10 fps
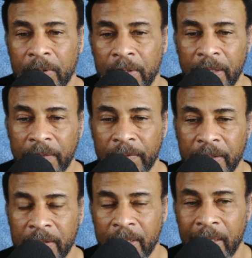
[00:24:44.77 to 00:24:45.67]

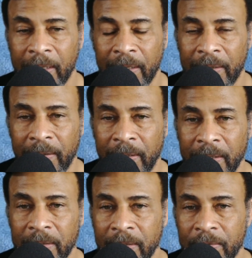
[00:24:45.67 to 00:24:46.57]
deliveries.
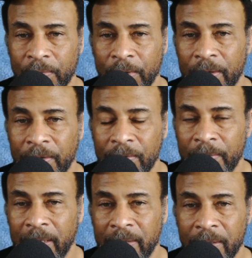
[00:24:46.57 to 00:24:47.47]
This is where you
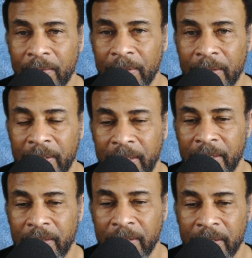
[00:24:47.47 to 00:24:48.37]
may deal with
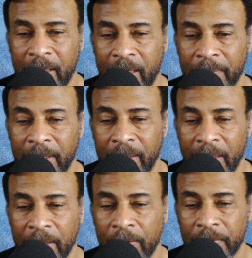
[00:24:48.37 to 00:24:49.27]
detention time and
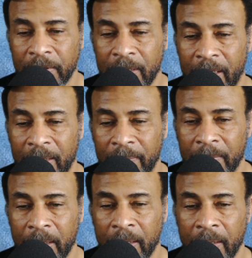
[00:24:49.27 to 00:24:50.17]
layover time.
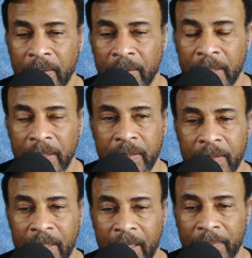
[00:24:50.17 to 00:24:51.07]
Detention
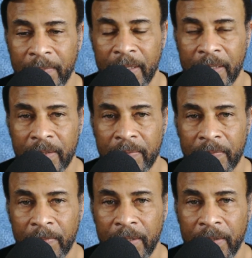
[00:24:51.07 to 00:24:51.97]
time is
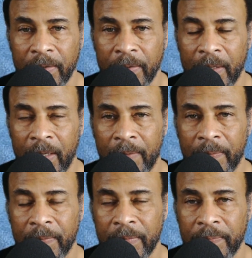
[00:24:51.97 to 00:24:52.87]
when you
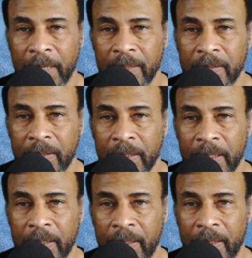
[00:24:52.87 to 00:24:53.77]

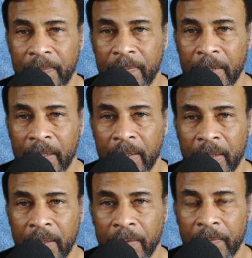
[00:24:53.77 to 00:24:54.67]
basically
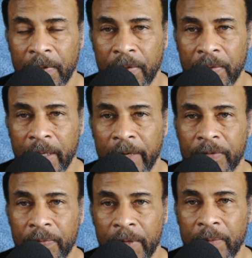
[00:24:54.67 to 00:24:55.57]
when you
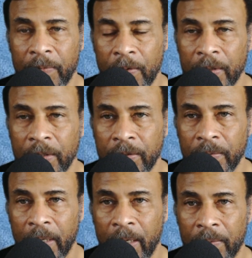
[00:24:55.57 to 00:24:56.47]
have to wait more than
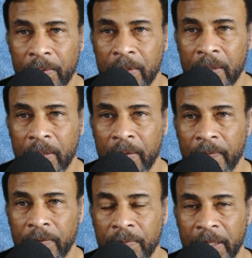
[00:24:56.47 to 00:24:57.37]
2 hours
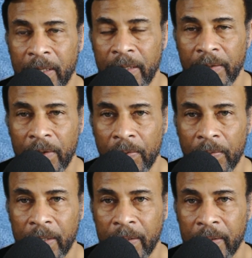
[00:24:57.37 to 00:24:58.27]
to be
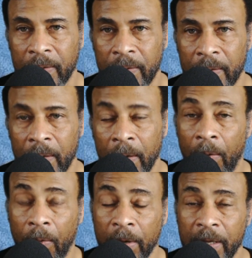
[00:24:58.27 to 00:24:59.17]
unloaded,
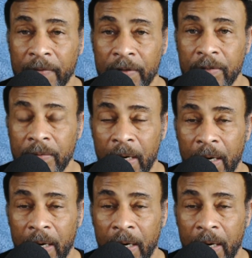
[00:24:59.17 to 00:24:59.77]
or even 2